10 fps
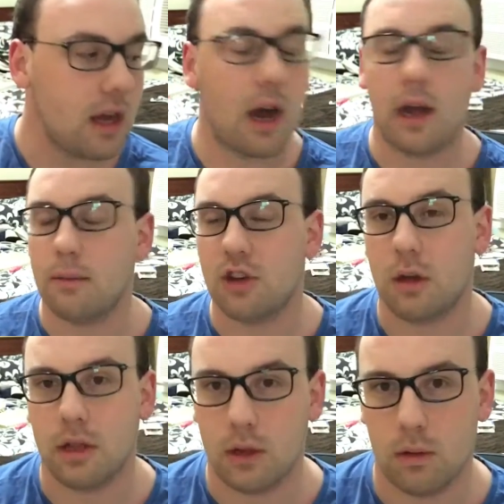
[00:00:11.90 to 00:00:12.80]
I'm
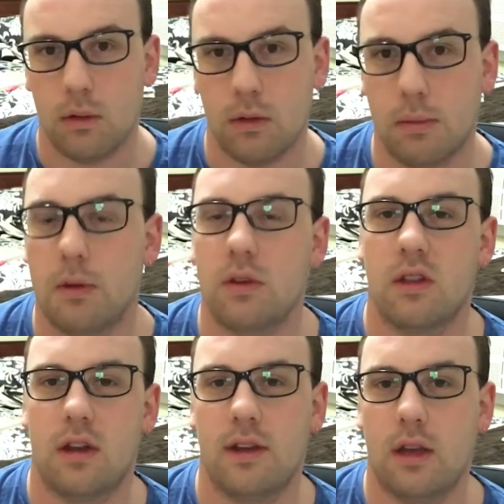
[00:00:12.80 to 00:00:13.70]
showing you all the books
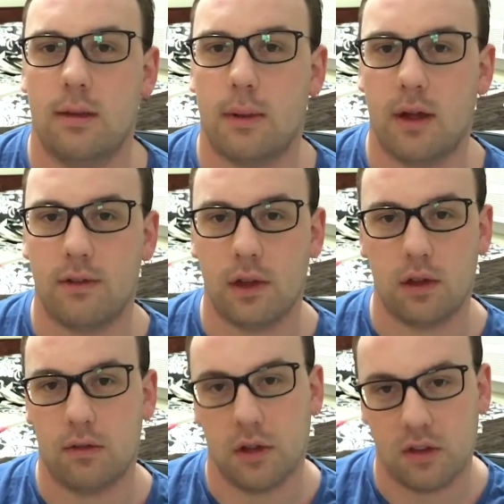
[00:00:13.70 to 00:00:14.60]
that I've had to buy for
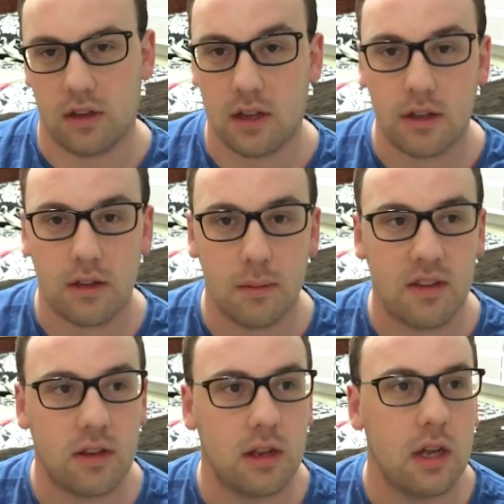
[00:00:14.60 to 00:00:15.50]
university this
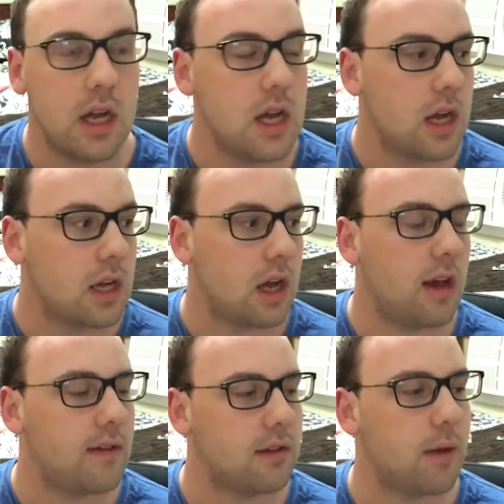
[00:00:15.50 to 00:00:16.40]
semester, kind
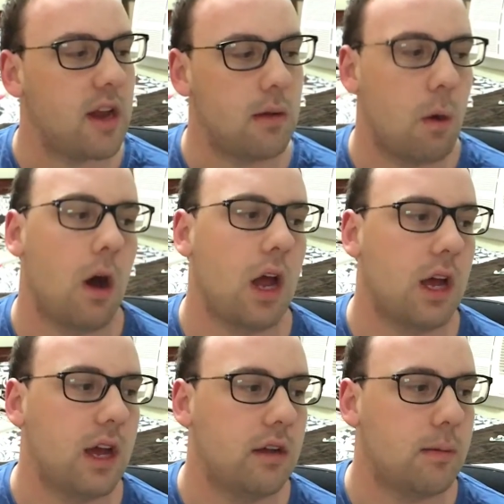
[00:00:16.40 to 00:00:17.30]
of explaining why I
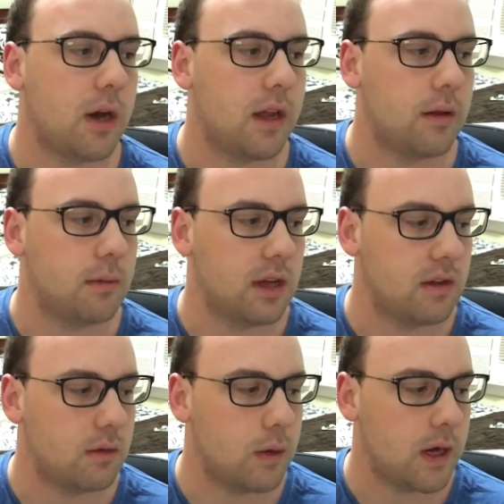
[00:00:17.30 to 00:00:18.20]
had to buy them,
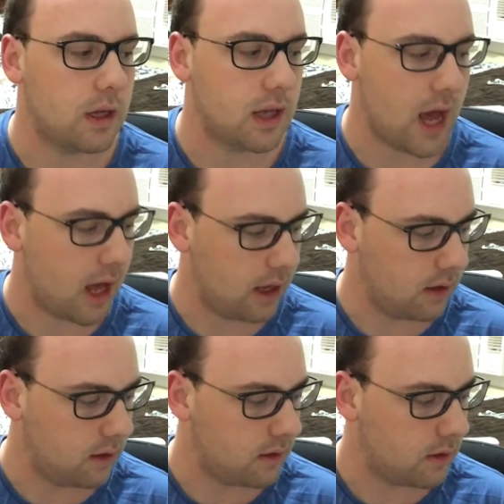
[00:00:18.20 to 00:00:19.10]
as well
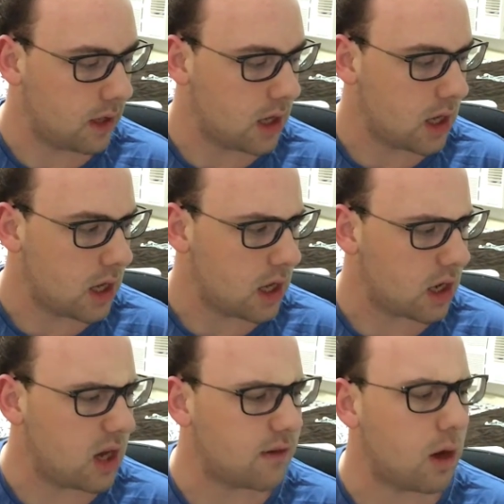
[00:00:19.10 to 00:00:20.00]
as
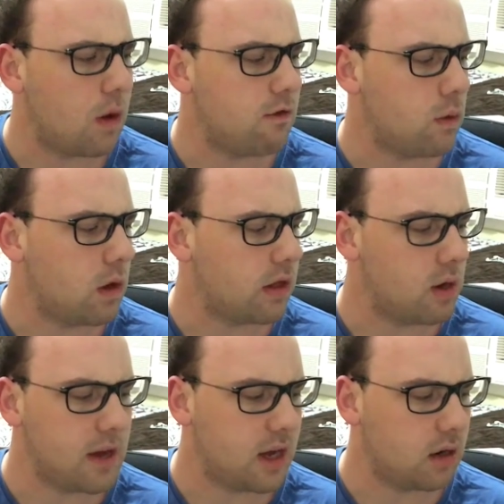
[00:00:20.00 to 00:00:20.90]
kind of go over what they're
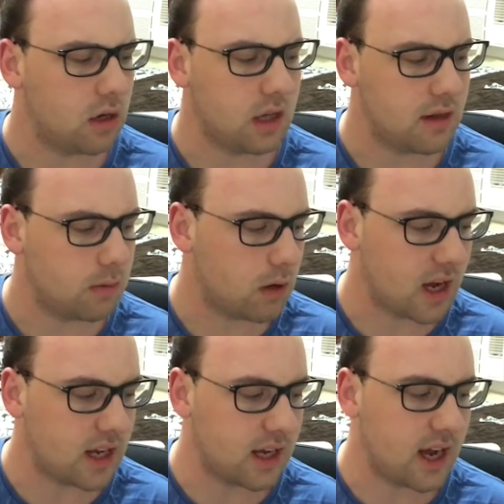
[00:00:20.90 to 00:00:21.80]
about, or at least what I
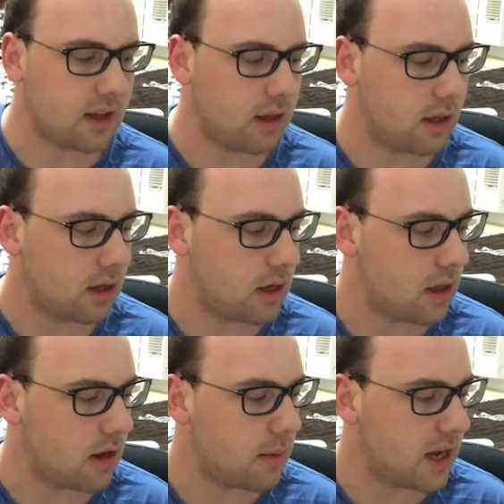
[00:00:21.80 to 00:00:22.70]
can gather
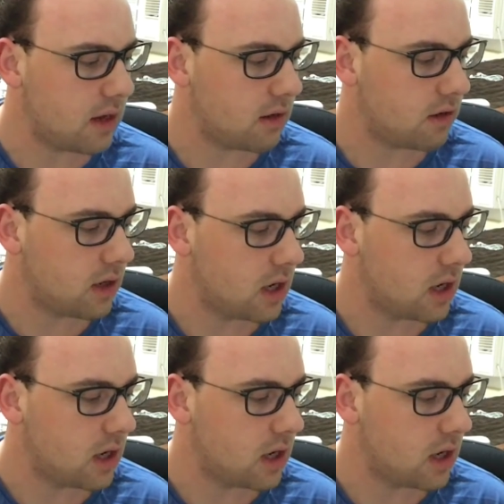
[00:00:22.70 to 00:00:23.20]
they're about.